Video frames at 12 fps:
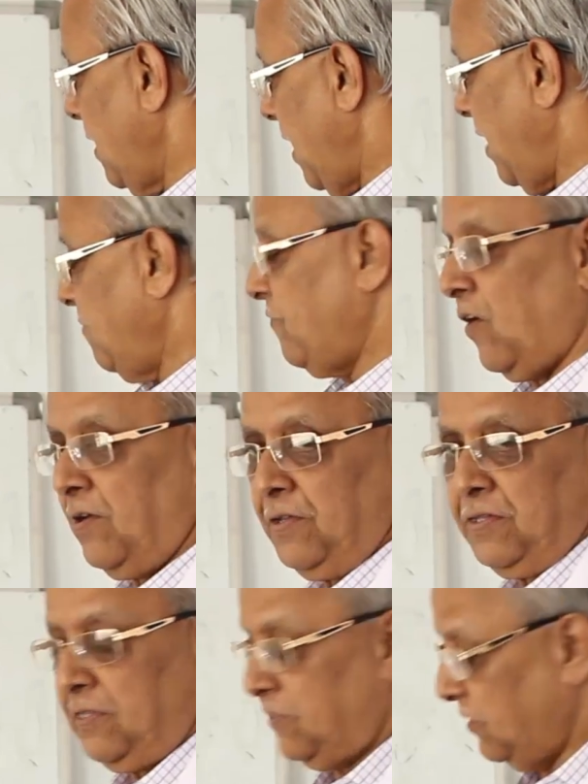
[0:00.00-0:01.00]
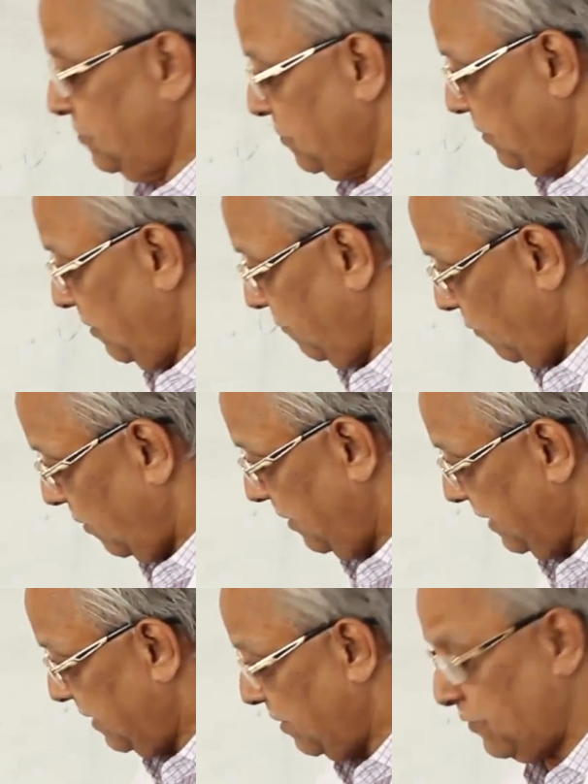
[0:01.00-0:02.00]
and following this history of
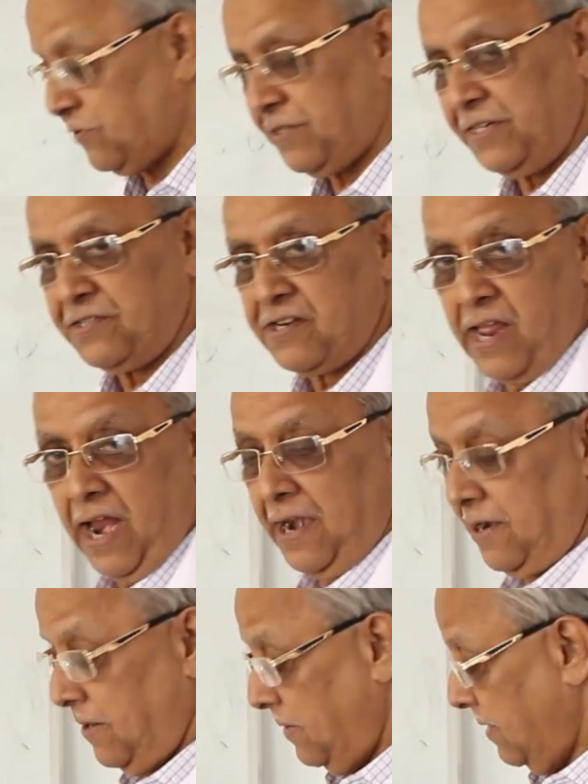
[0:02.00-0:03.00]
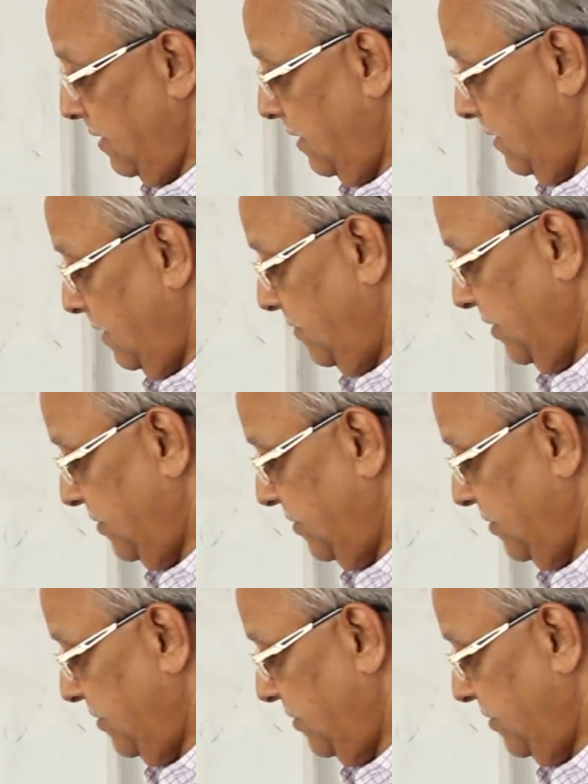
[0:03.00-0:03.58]
falling on outstretched hand, the